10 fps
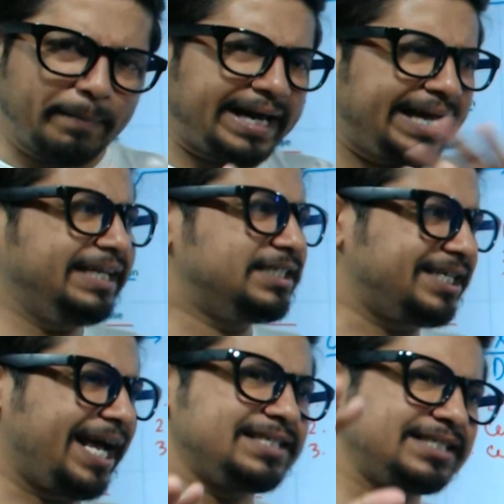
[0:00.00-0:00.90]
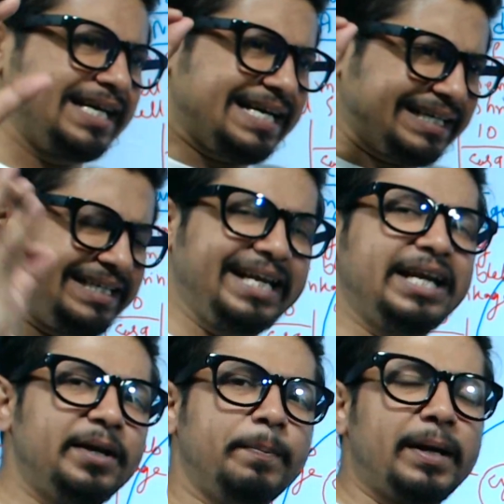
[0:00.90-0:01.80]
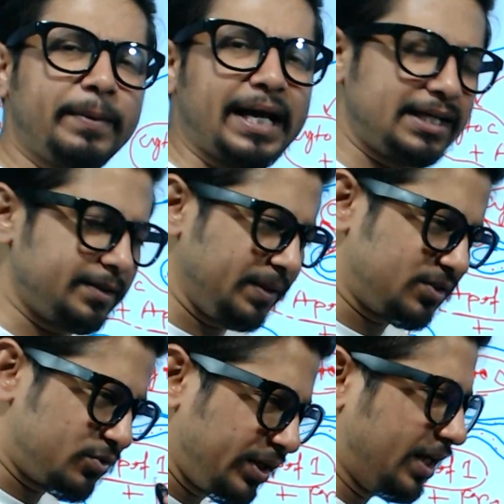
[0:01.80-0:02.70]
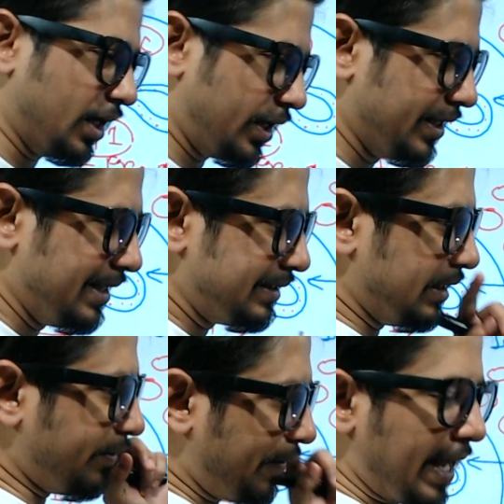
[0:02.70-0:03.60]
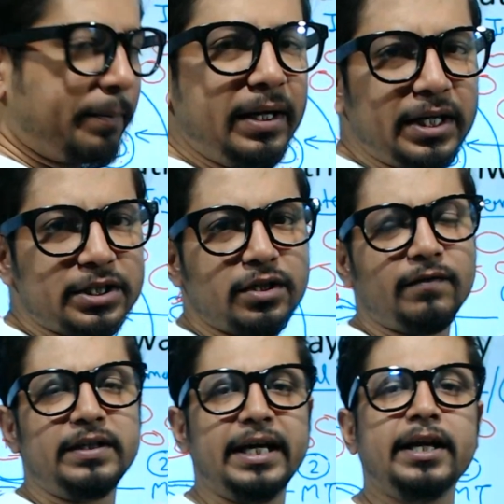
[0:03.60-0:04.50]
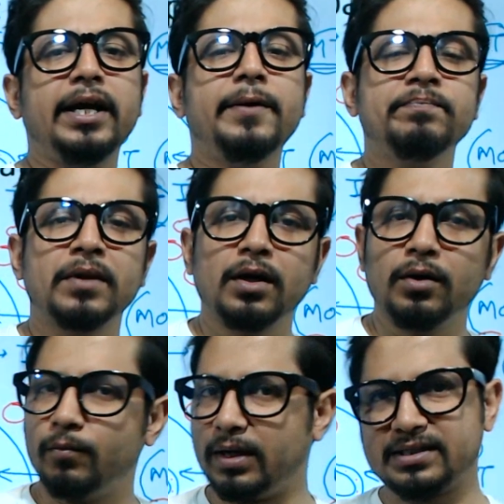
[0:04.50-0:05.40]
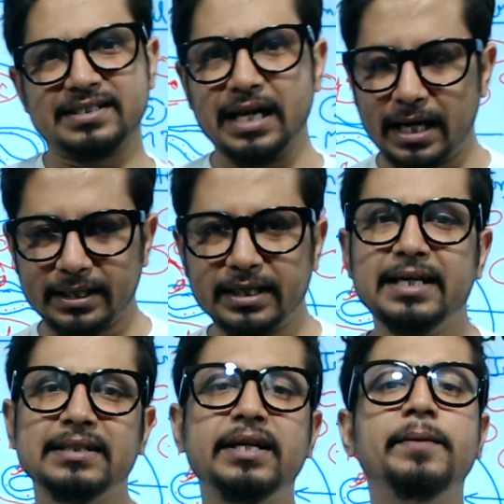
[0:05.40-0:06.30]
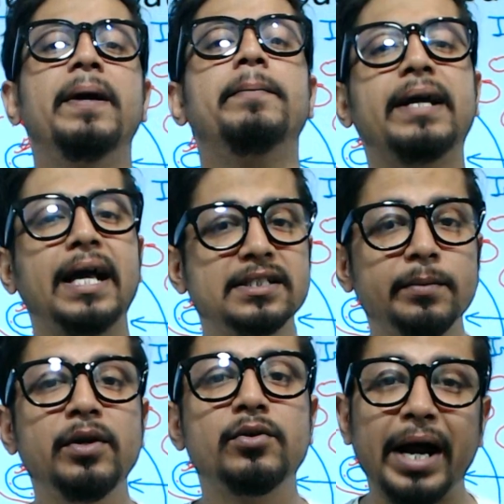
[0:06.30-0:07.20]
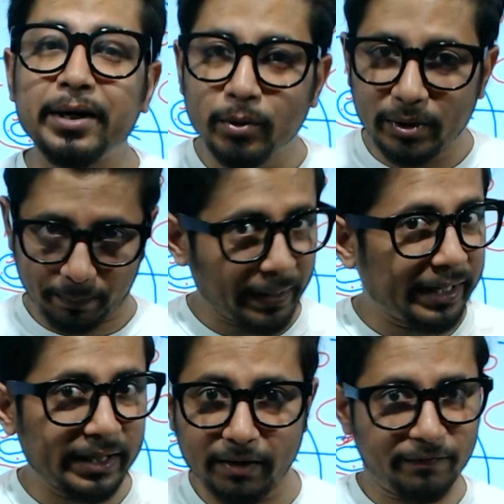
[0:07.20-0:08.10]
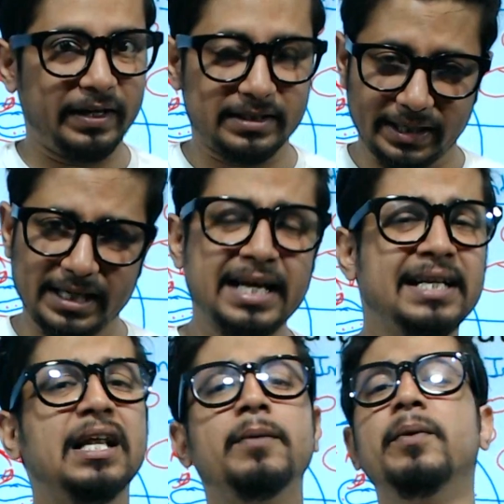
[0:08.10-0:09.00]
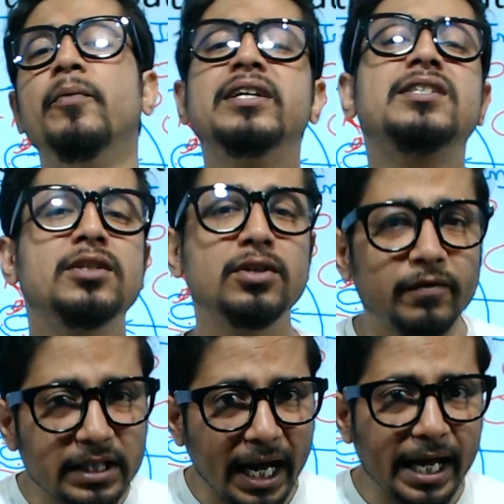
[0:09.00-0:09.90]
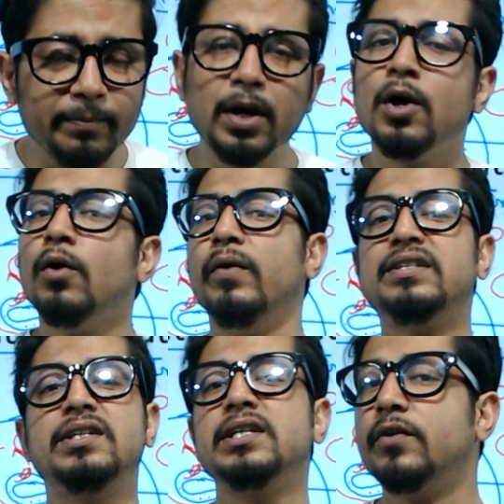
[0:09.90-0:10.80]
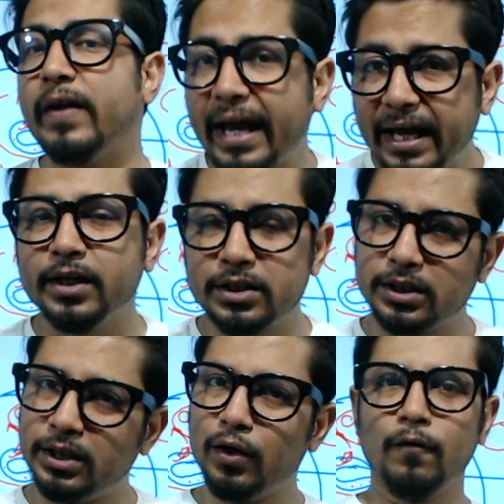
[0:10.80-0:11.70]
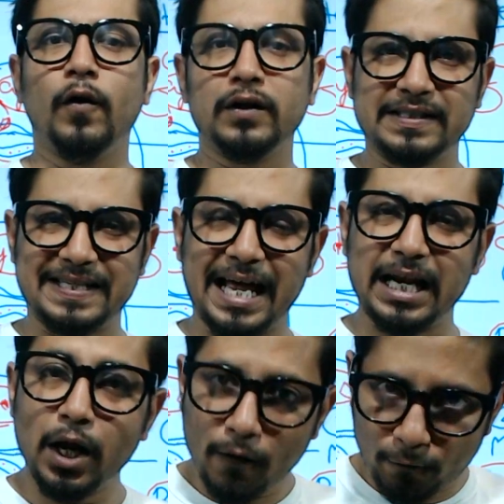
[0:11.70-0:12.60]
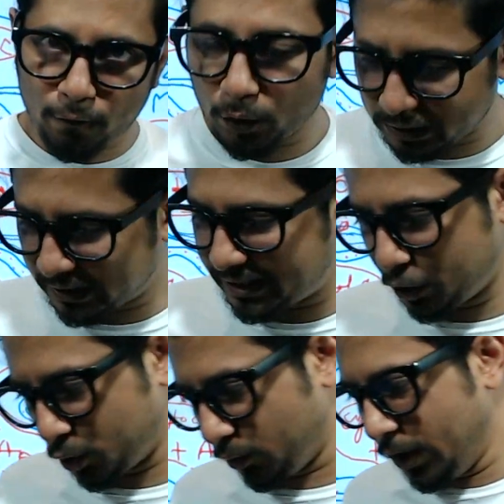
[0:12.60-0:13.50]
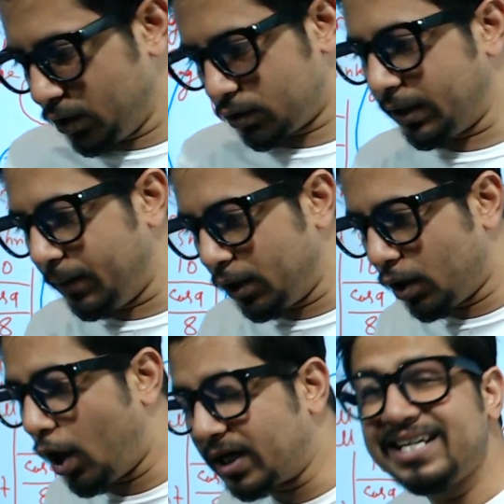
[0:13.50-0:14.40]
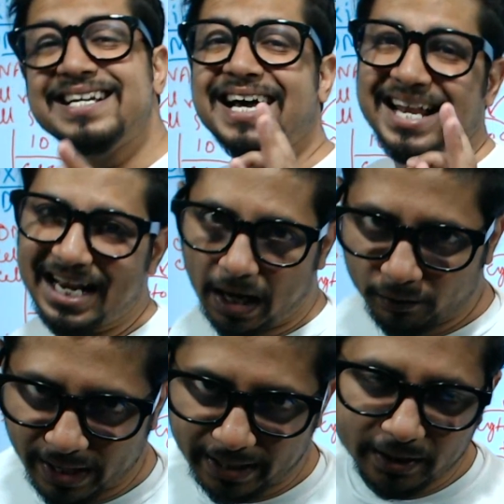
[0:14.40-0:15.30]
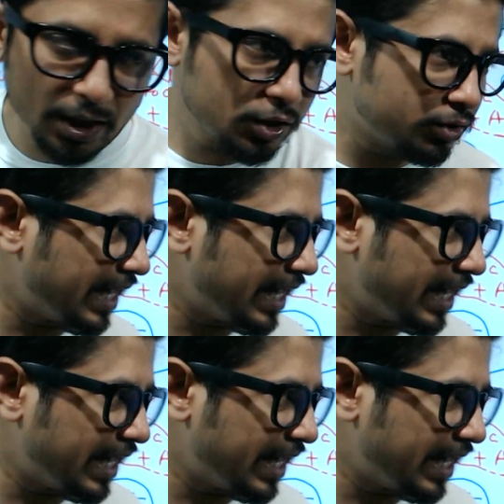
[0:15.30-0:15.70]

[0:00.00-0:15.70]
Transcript: by any chance DNA repair mechanism is triggered, then the fragmentation of DNA once done, the repair mechanism will try to repair it and fix it. That will be wastage of time, wastage of energy for the cell, for the tissue. So they will not allow that. So